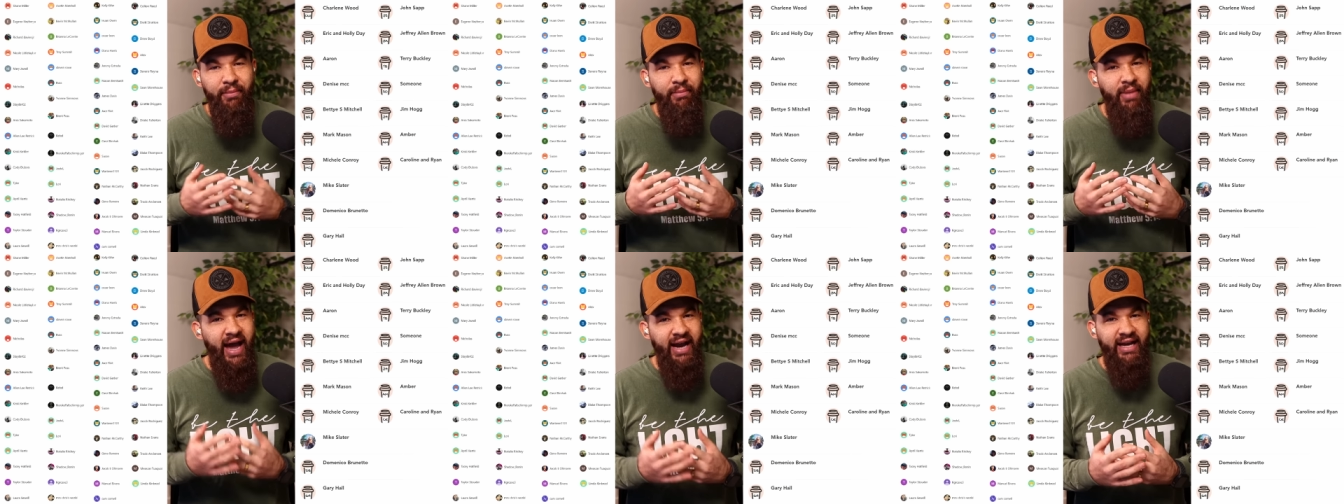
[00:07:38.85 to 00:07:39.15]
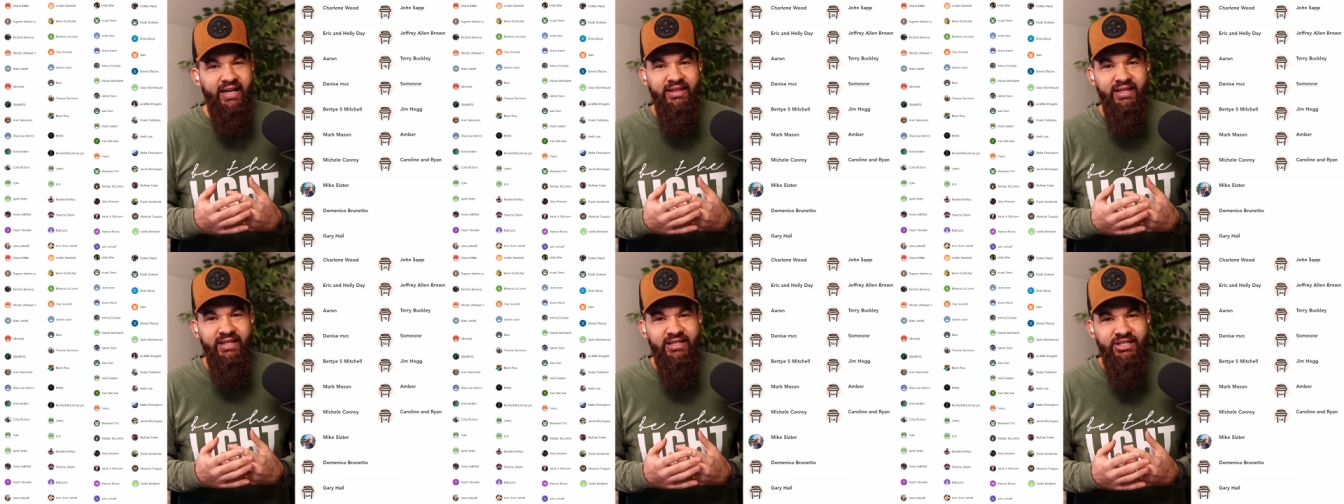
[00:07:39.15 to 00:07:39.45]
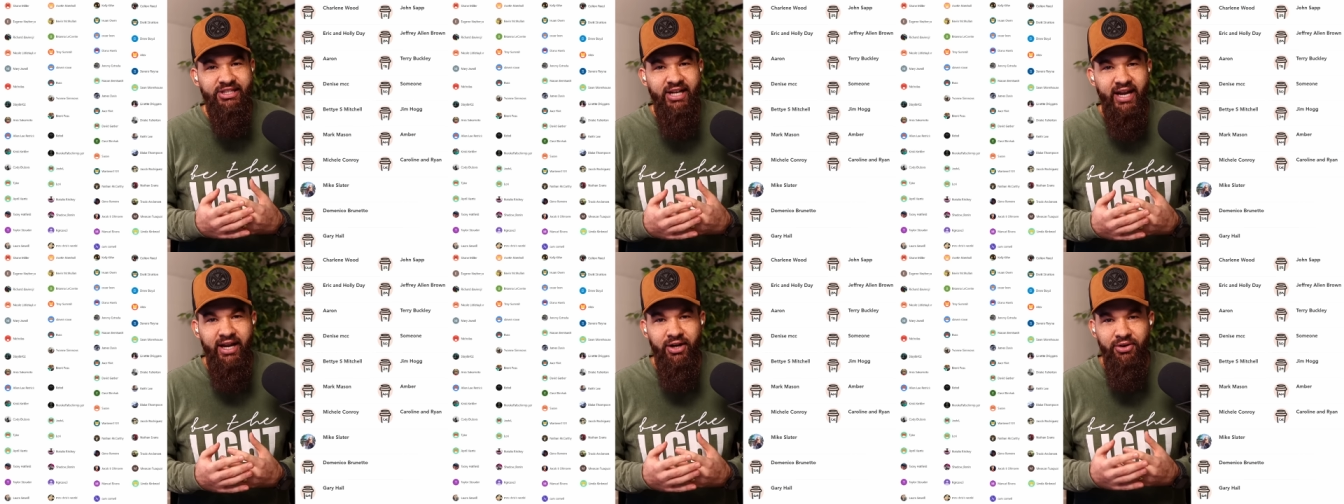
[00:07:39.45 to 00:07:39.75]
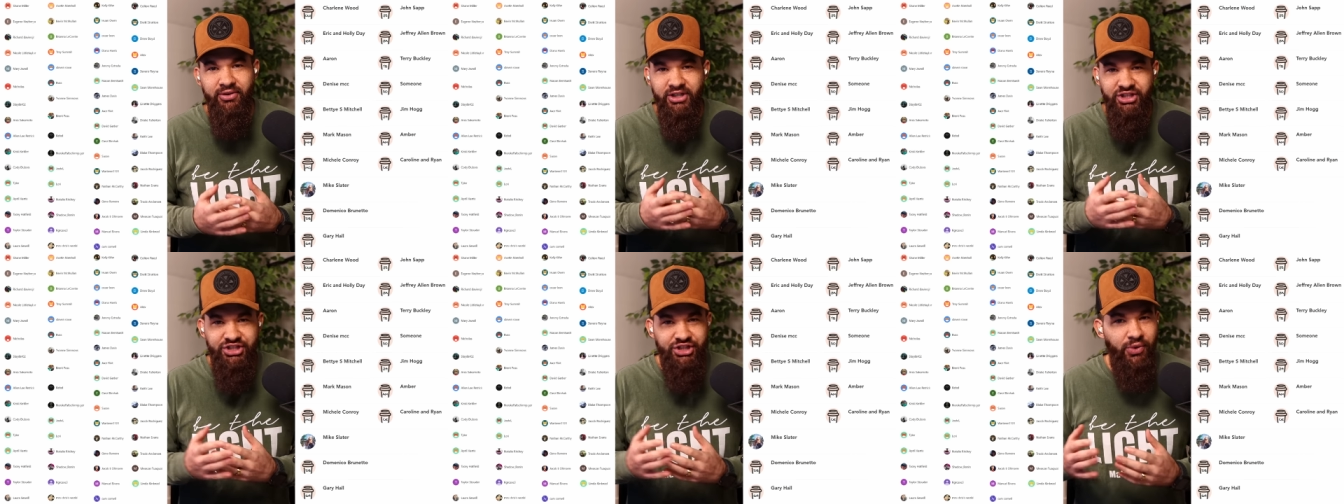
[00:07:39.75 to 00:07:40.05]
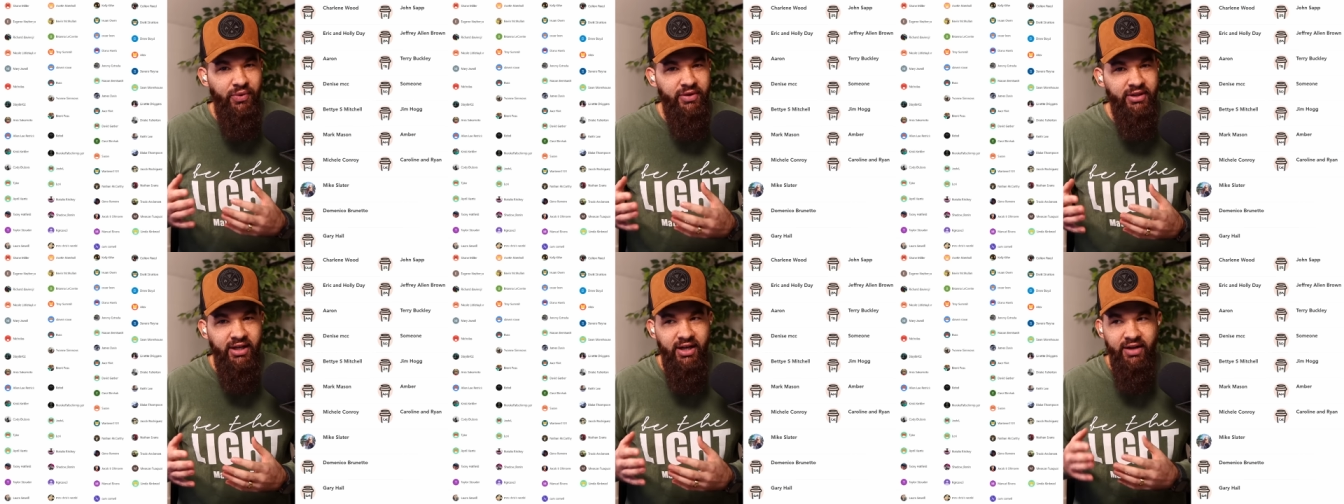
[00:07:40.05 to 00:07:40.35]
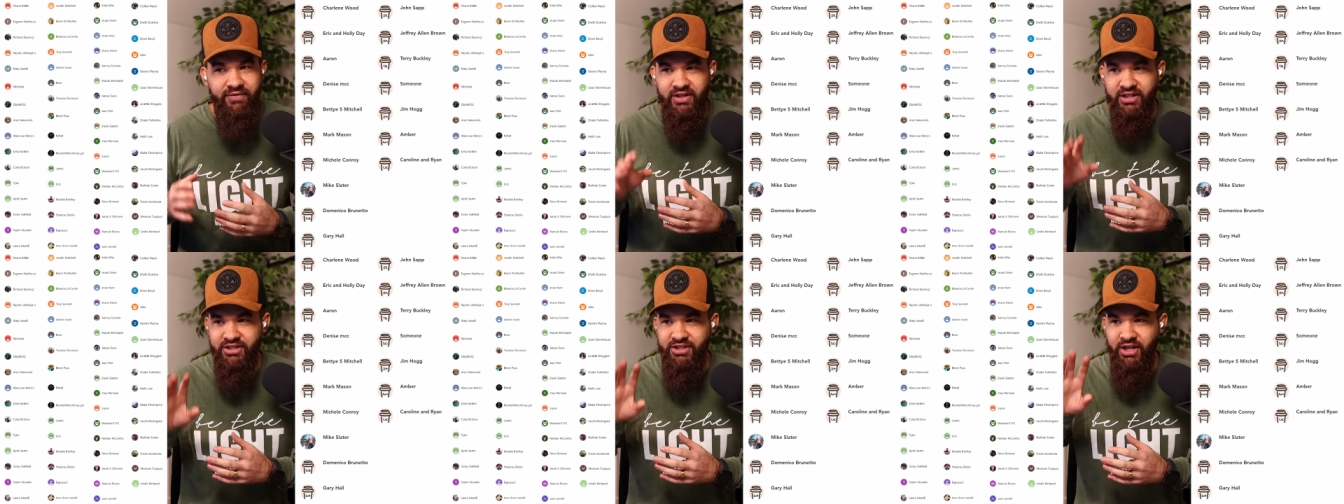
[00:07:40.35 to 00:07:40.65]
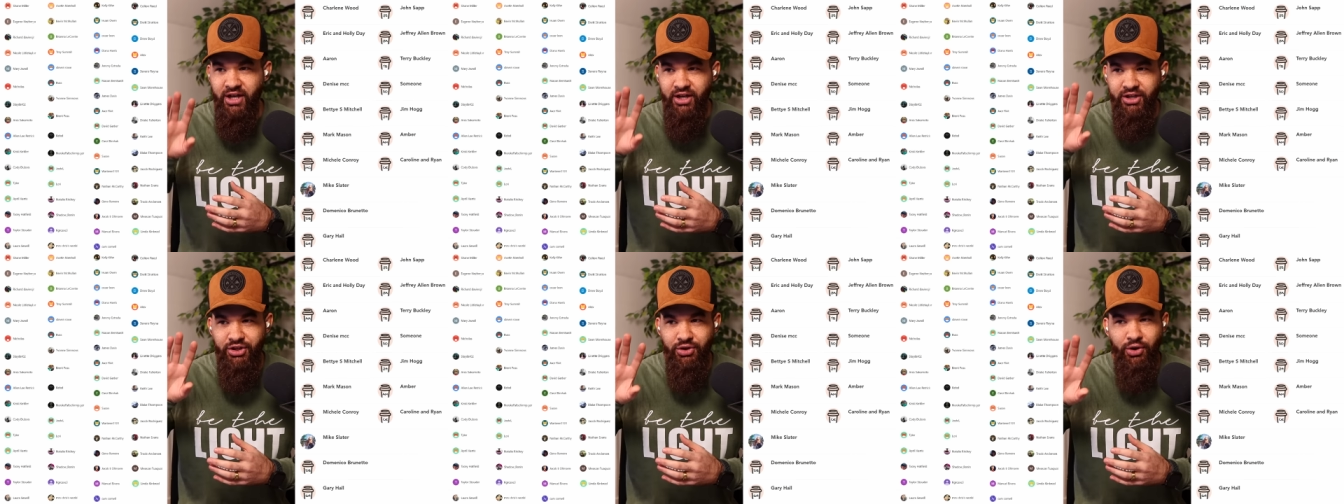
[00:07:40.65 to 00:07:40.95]
back in this channel and showing love
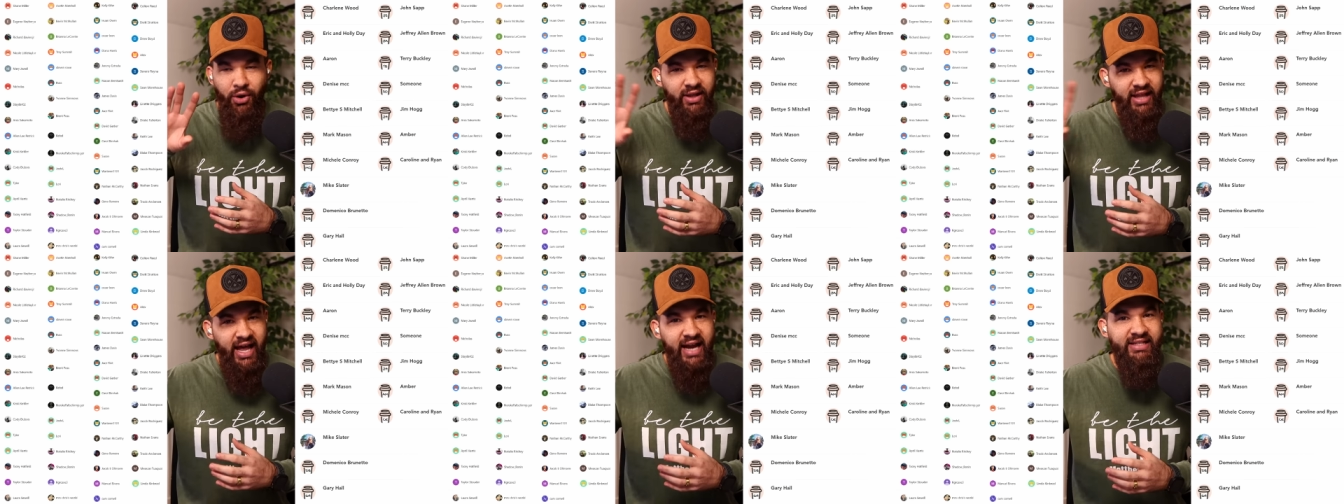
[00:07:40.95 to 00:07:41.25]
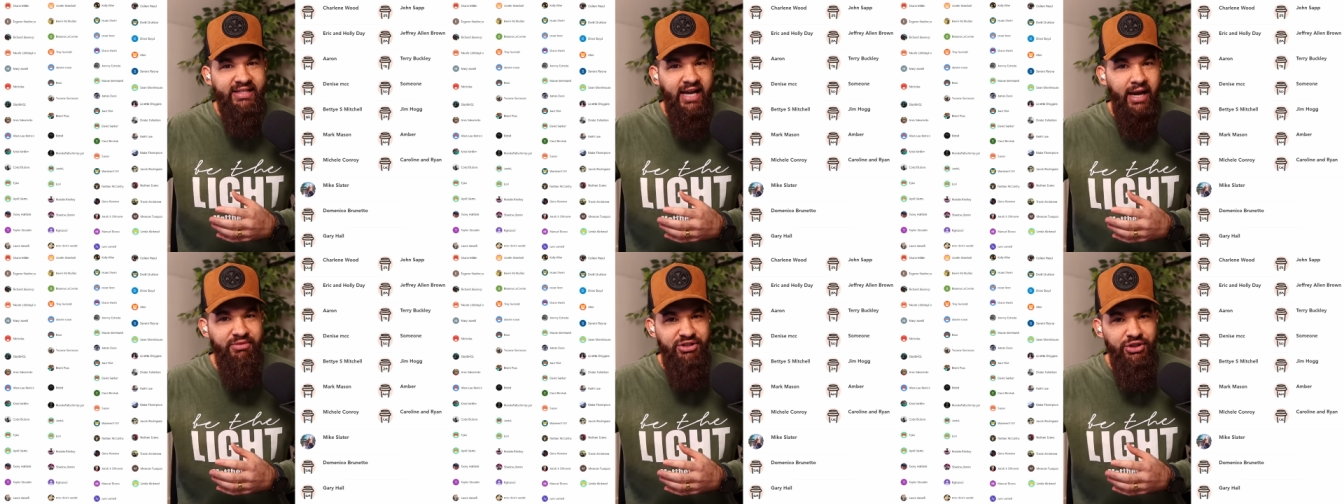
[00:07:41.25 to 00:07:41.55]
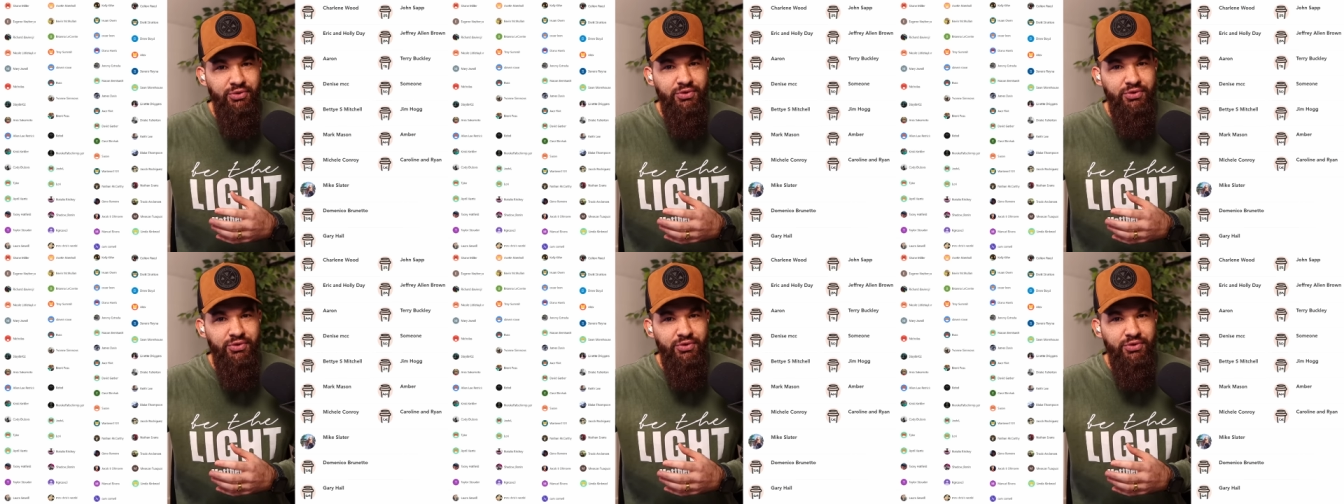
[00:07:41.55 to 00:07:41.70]
because, you know, a lot of times